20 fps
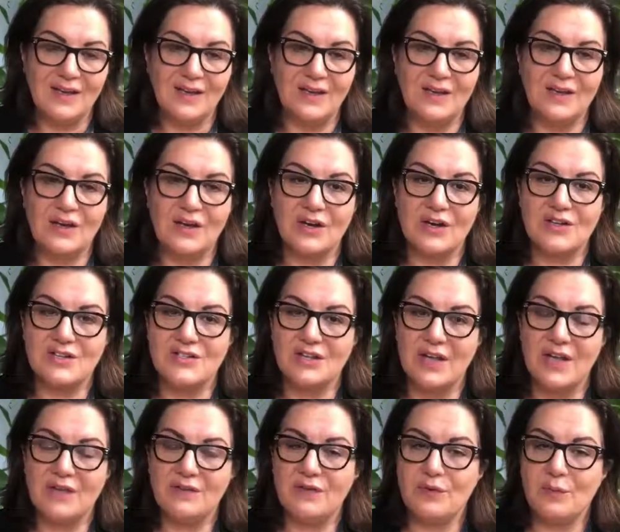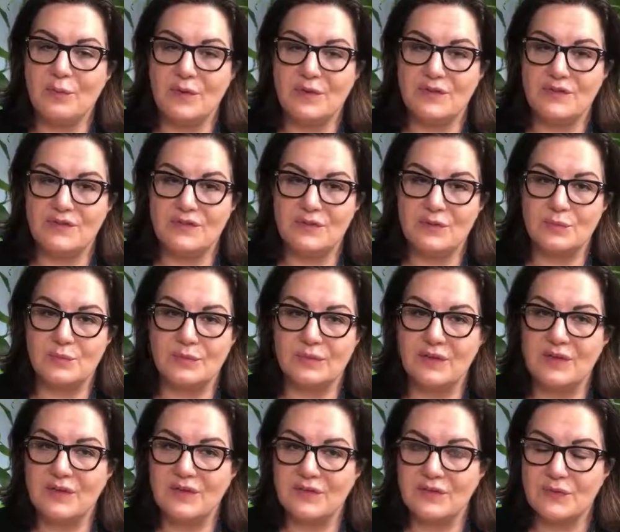I encourage everyone to
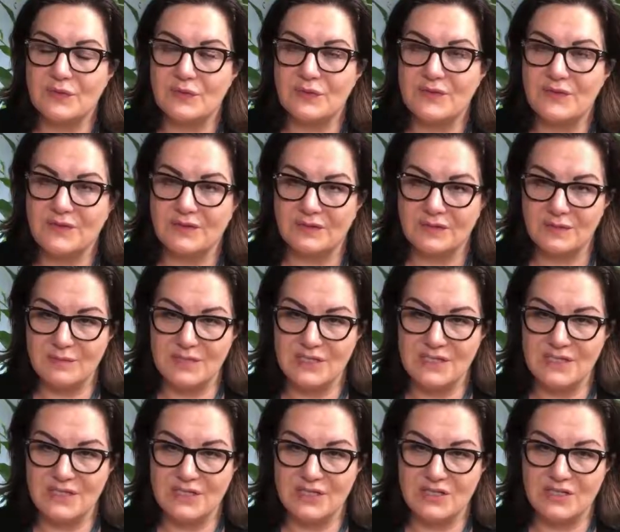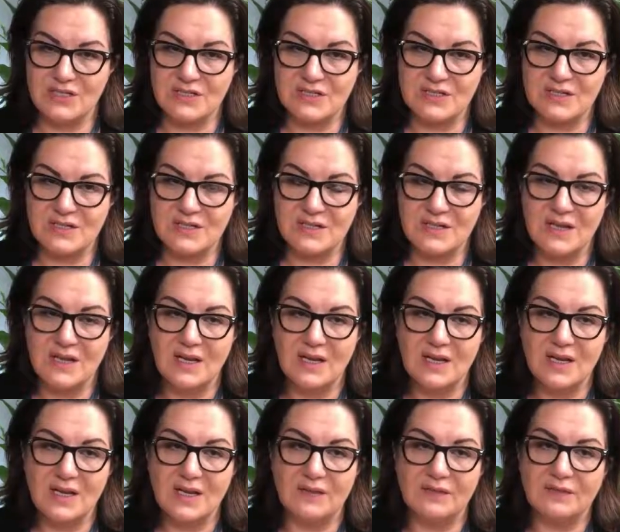break through their limitations
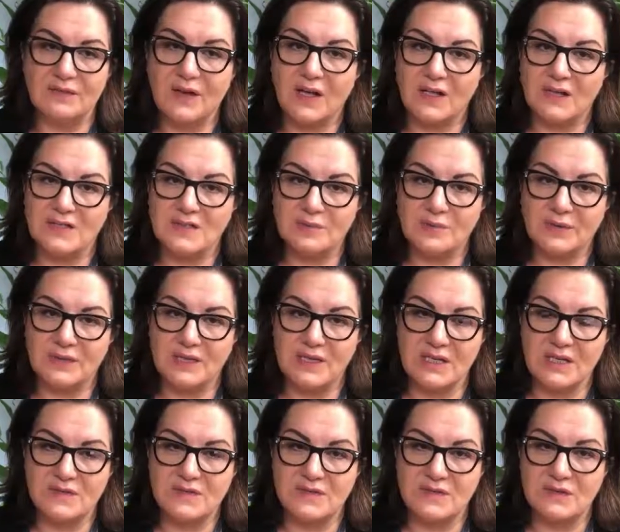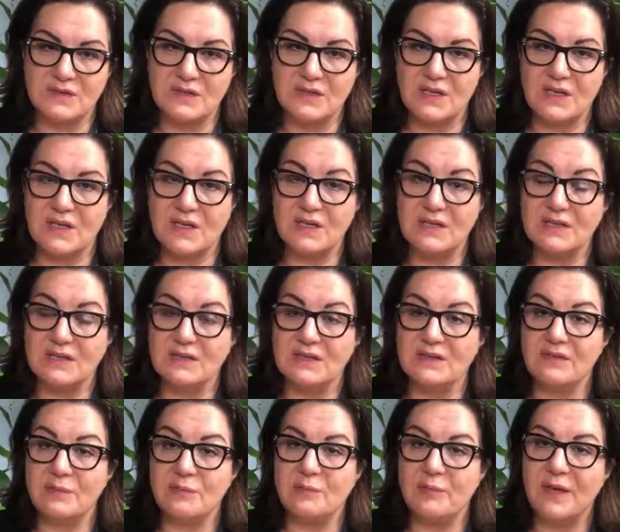and false beliefs so they can
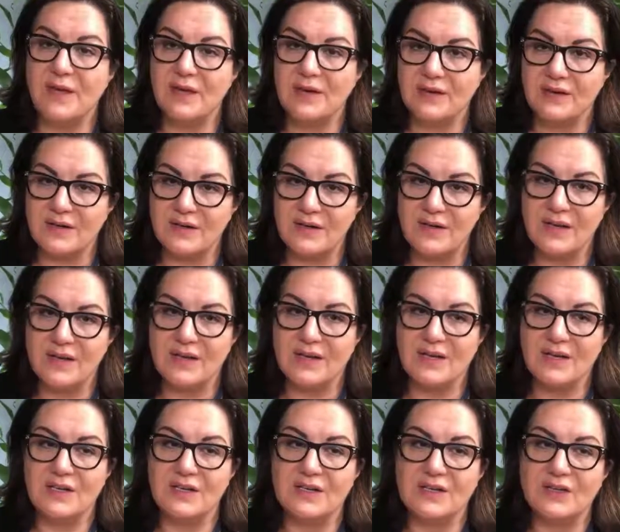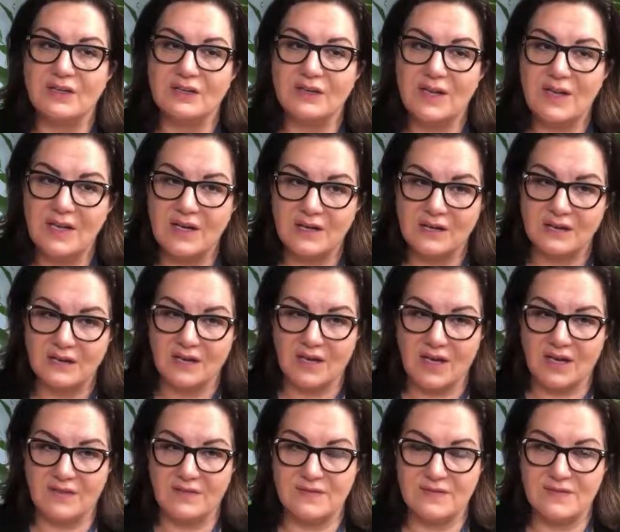live better and greater
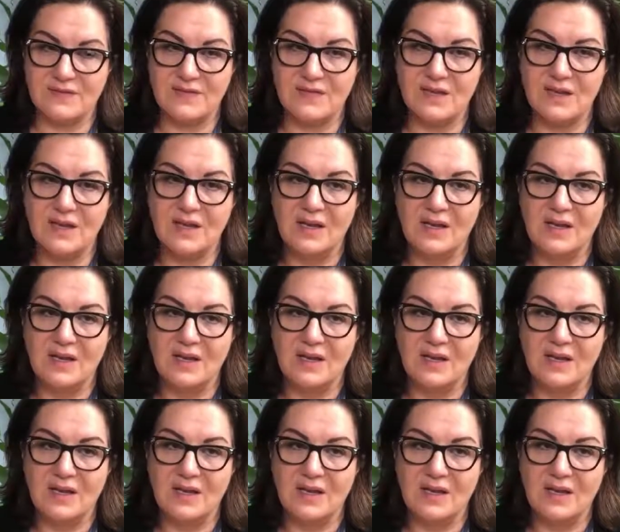lives